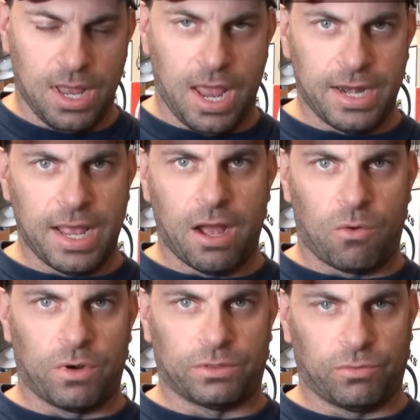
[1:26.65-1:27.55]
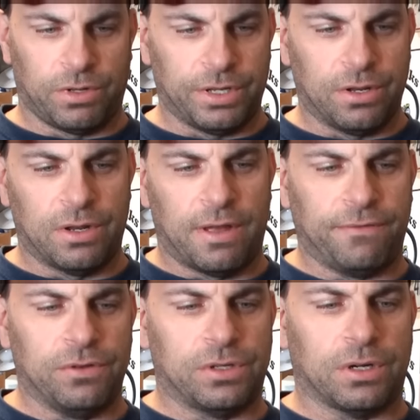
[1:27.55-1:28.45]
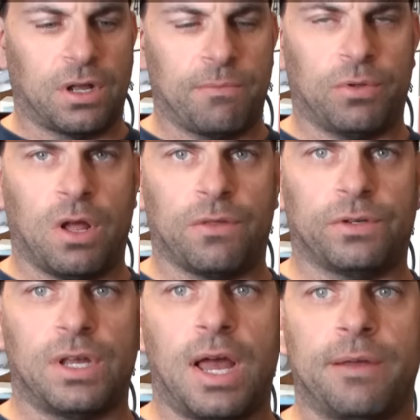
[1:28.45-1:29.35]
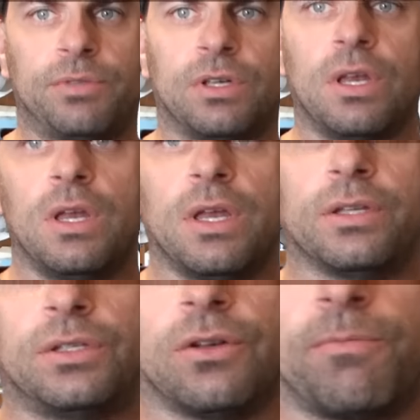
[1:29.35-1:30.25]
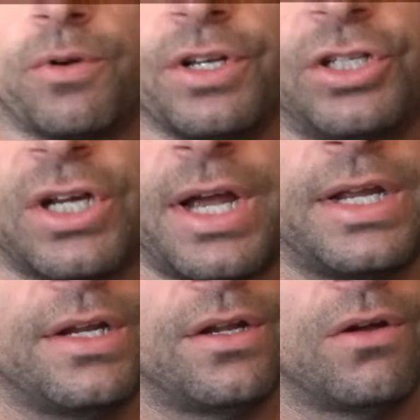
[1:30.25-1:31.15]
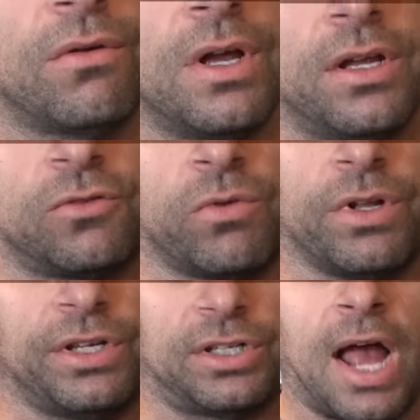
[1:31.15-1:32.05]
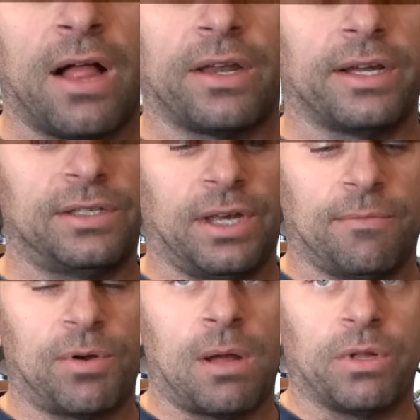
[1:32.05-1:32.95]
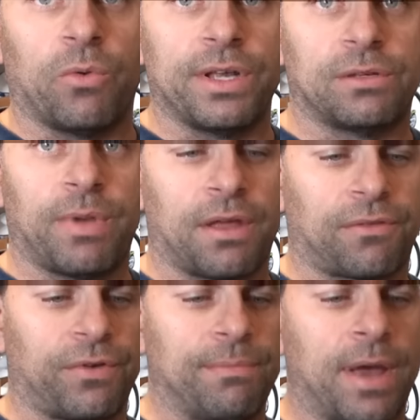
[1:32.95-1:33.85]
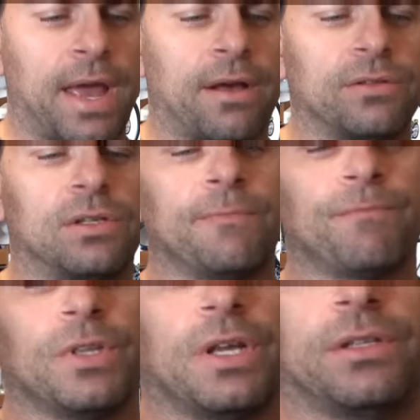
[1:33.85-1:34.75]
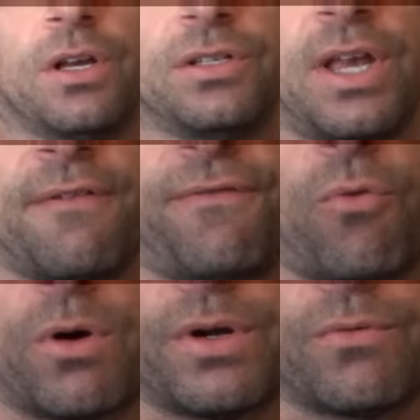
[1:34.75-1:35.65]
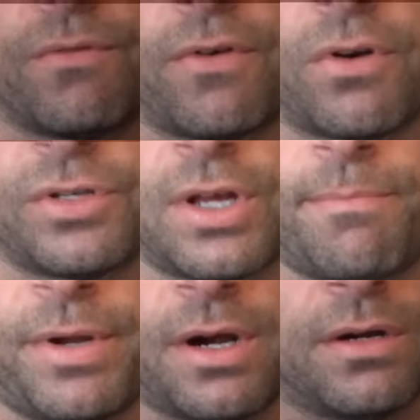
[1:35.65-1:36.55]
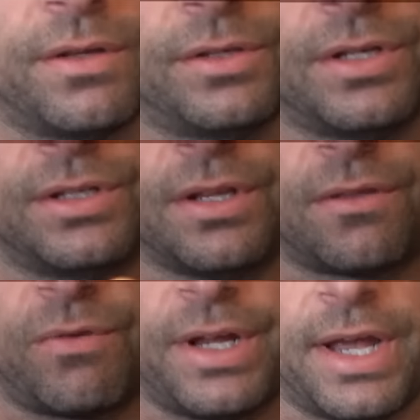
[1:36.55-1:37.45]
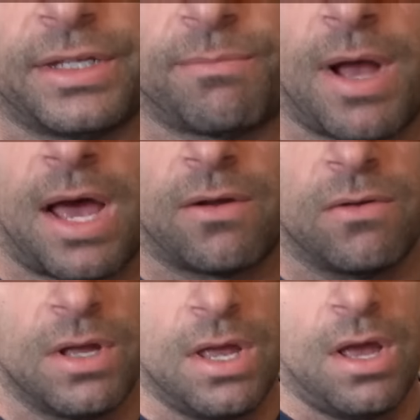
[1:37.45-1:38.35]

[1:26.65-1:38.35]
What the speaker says: Anyhow, it worked really good. I've used it a couple other times. It's still pretty shiny and new. It's really solid. I'd say it probably weighs about 3 pounds. It does have forward and reverse up here. This is the 3/8 model.